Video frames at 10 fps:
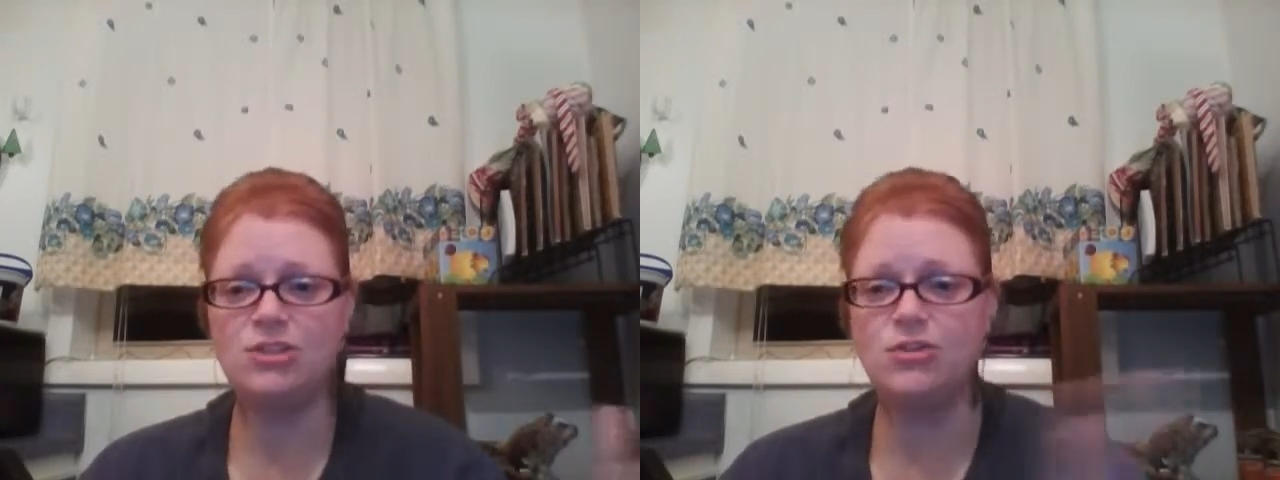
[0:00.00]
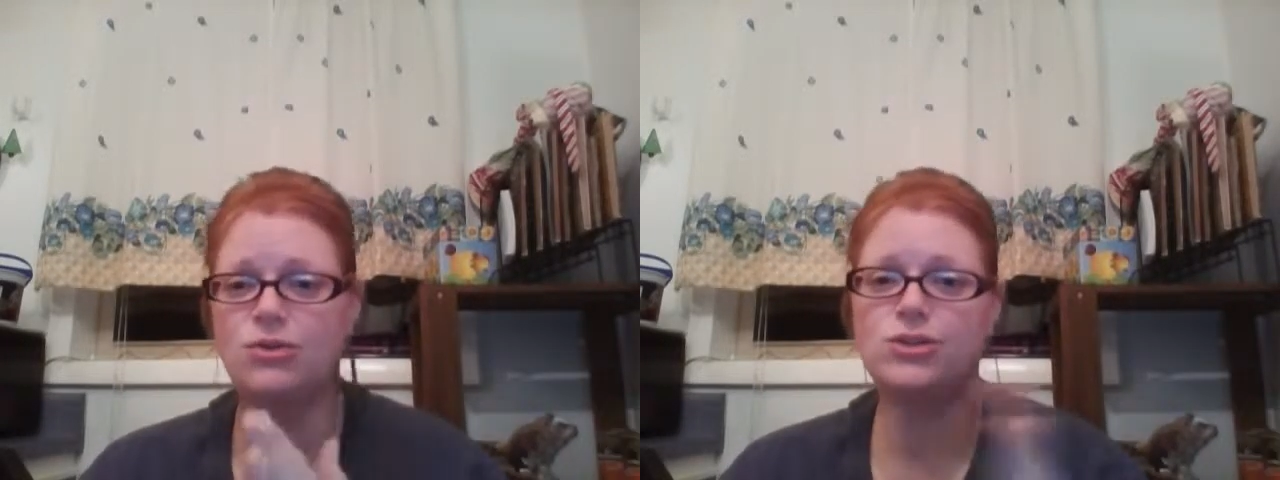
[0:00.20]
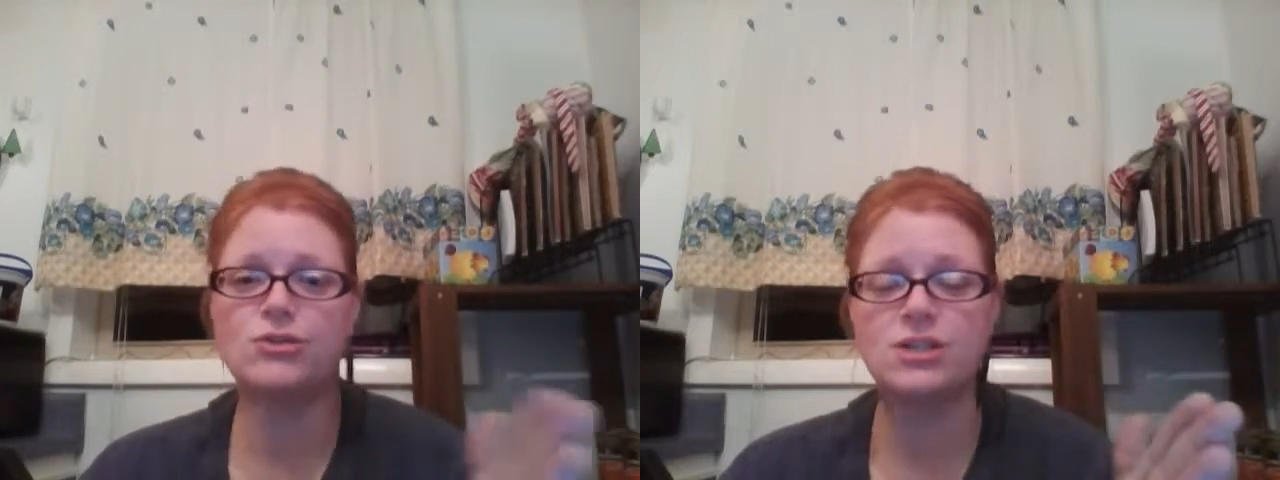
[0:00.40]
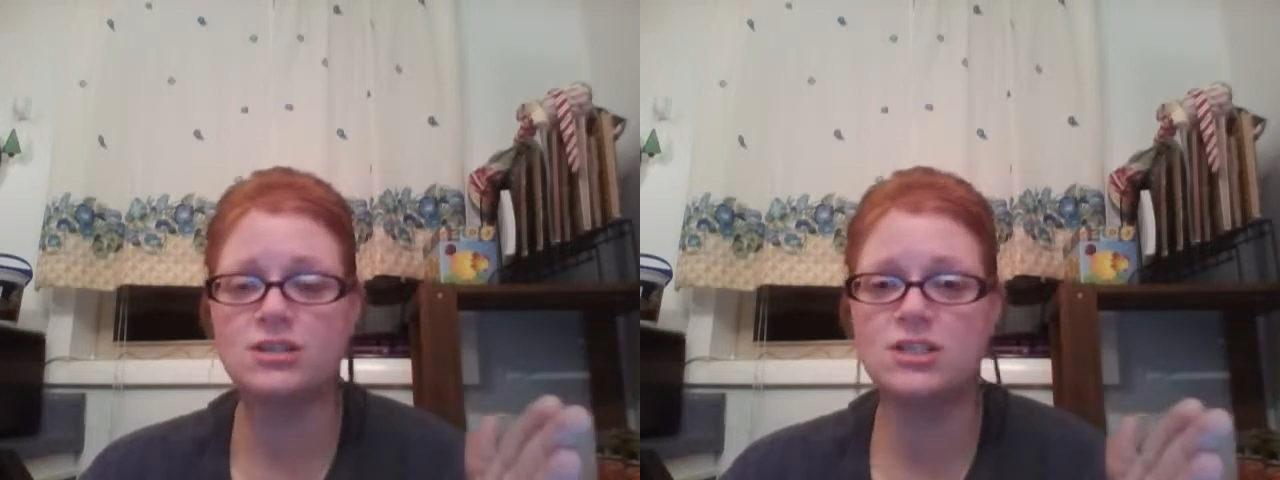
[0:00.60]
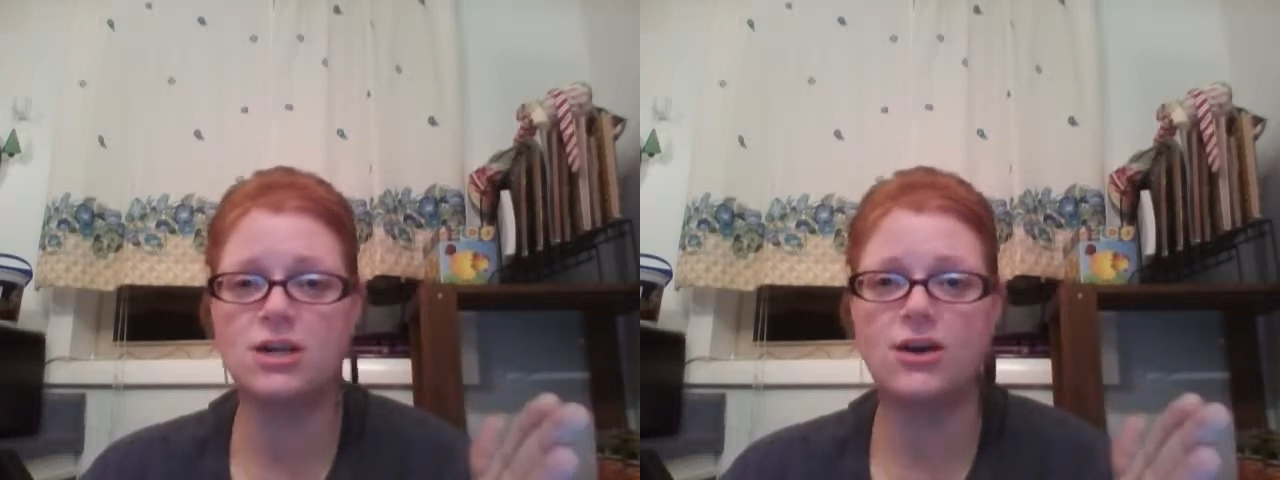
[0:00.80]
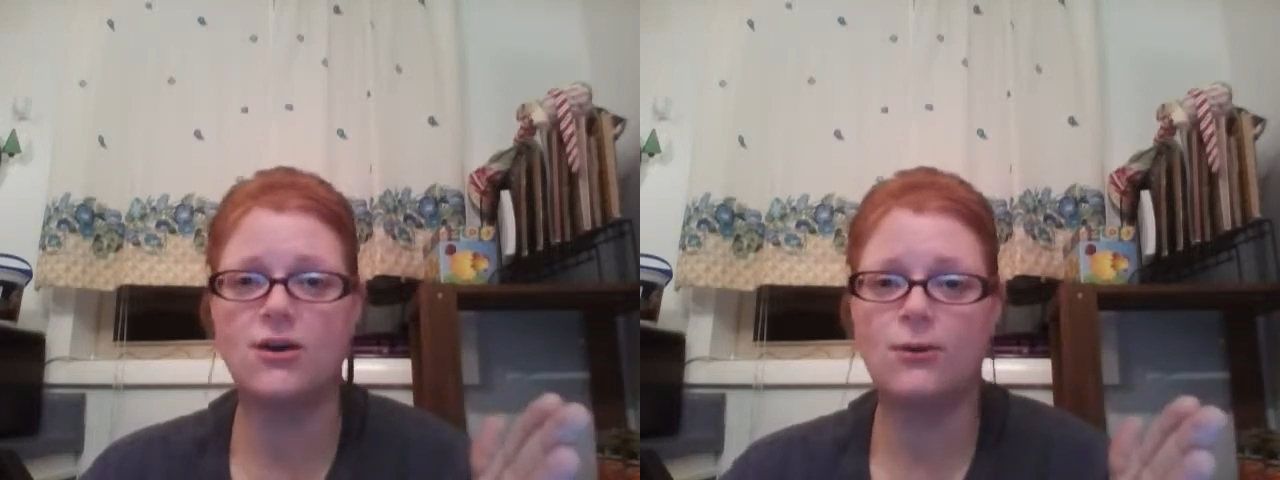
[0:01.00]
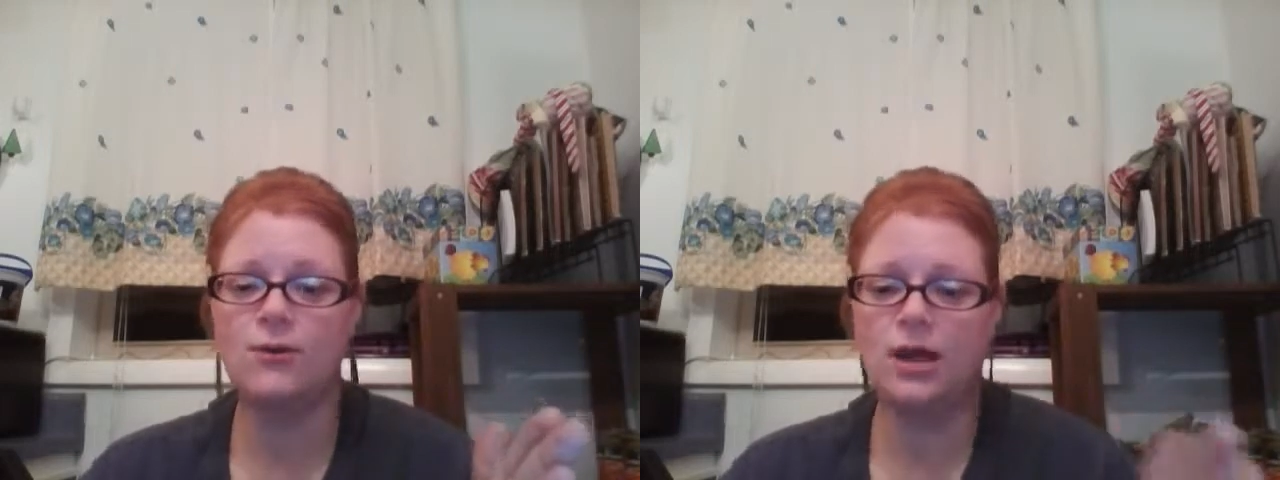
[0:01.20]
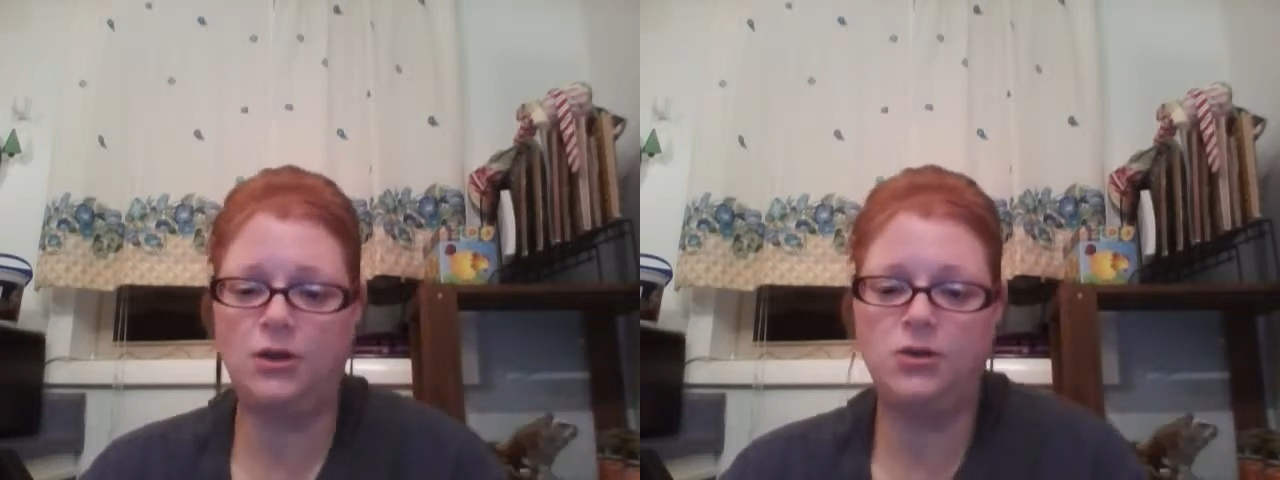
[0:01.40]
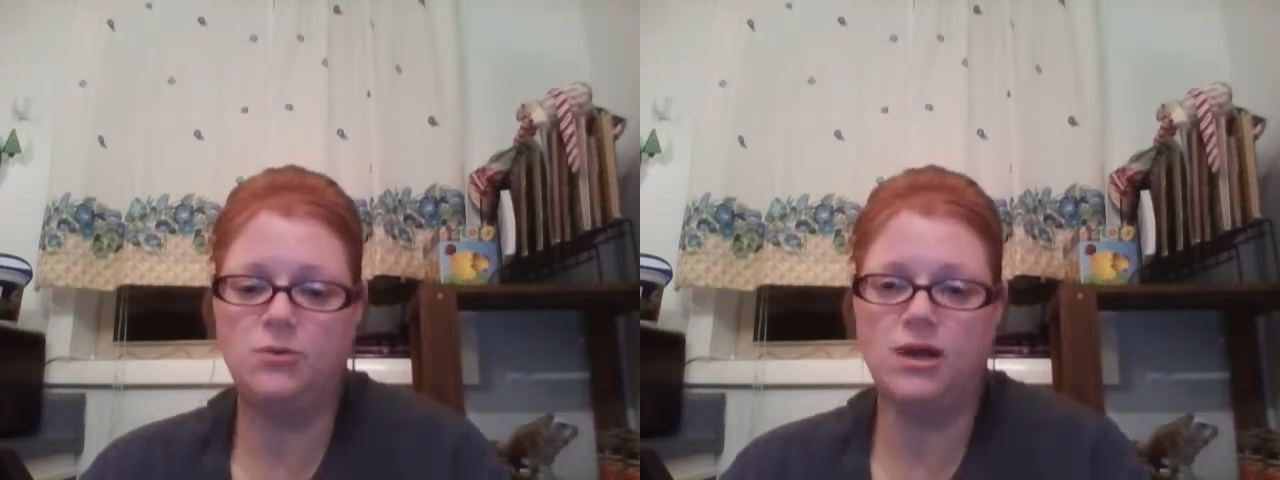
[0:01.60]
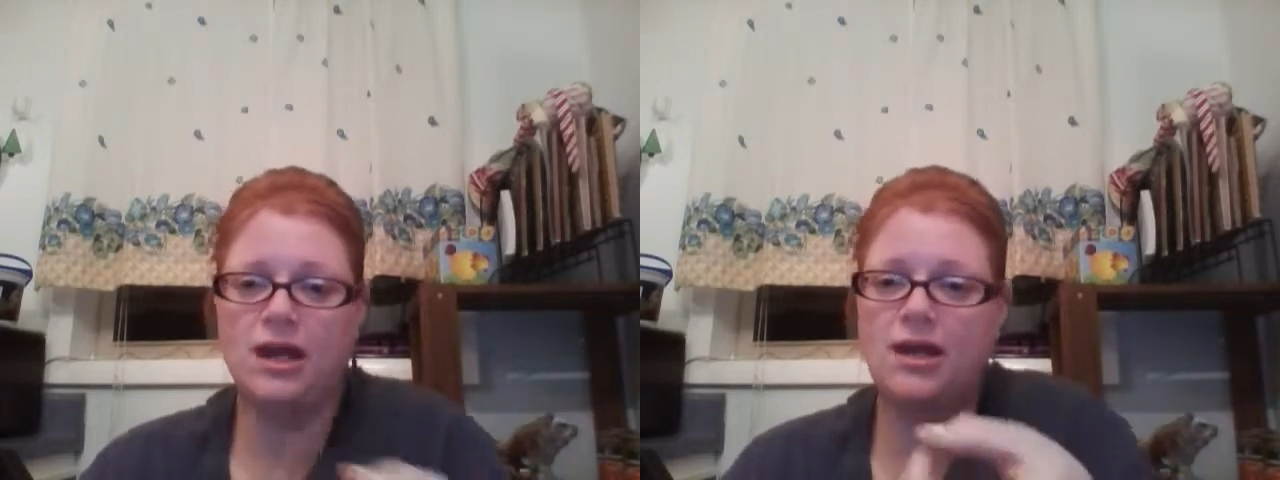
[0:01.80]
You're good to go, and
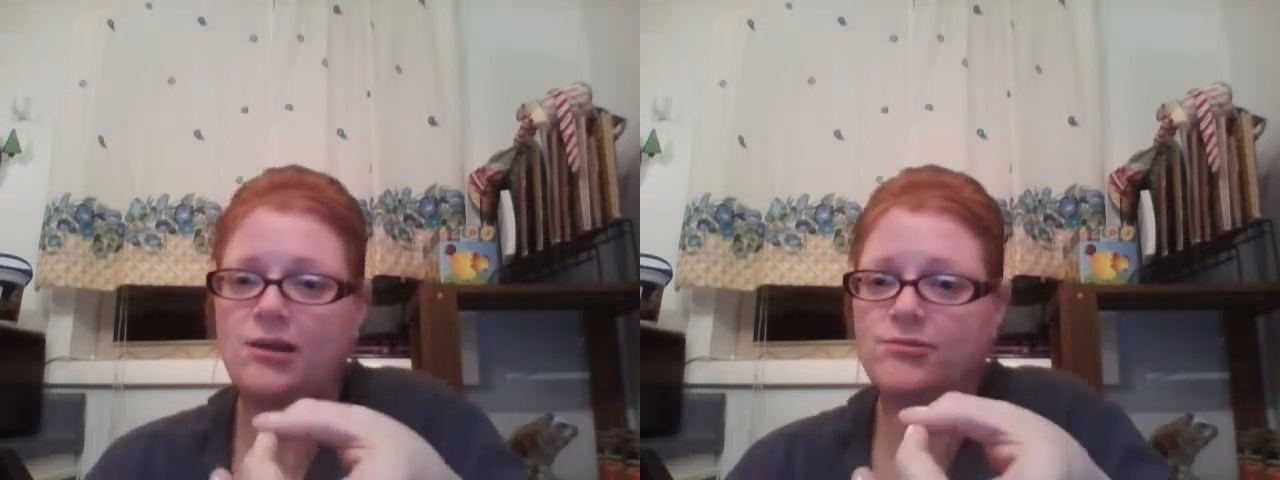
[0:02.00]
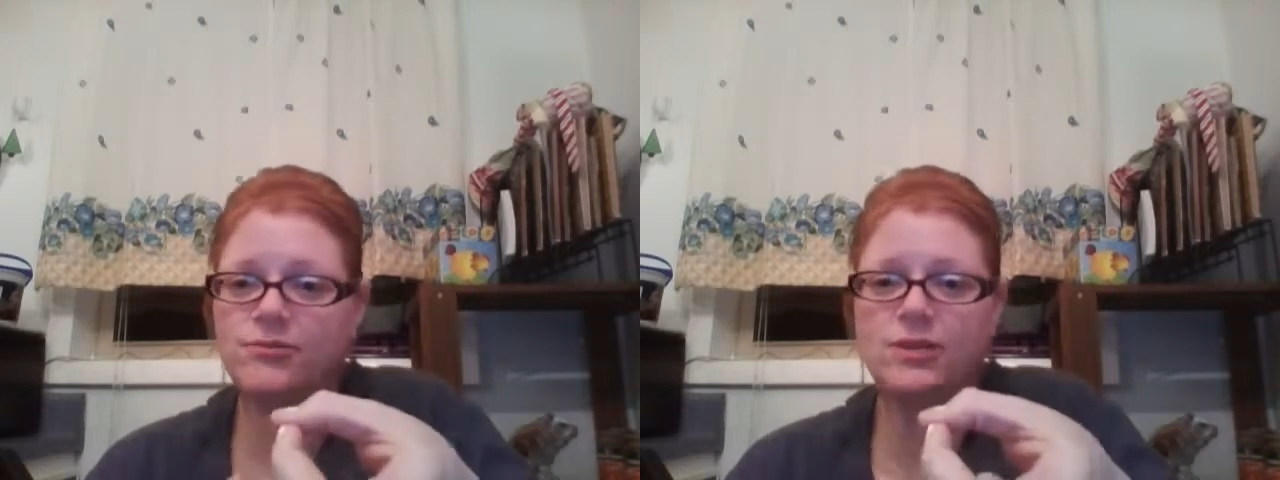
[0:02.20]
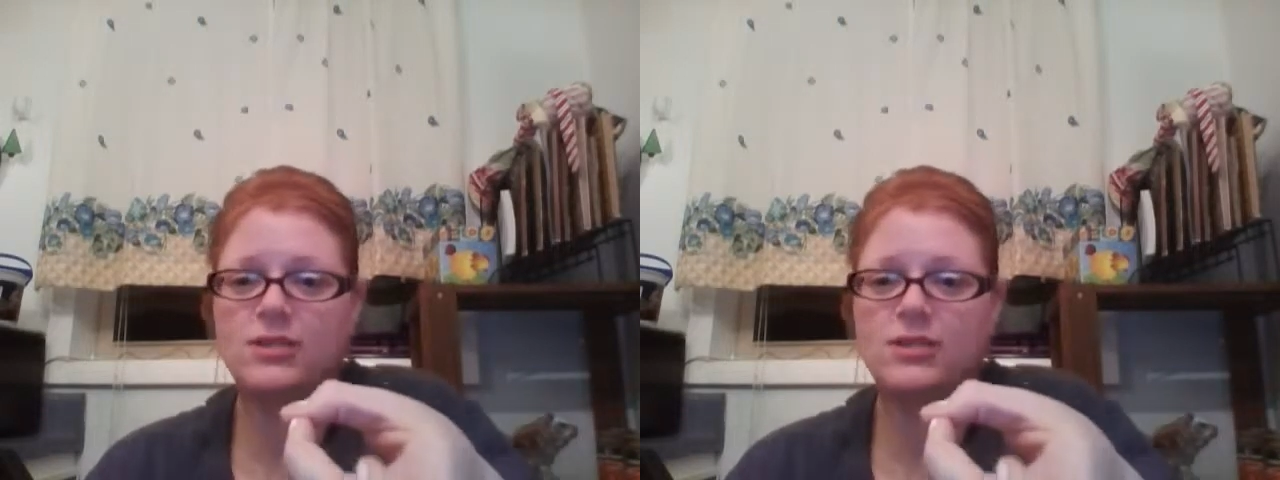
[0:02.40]
you want to have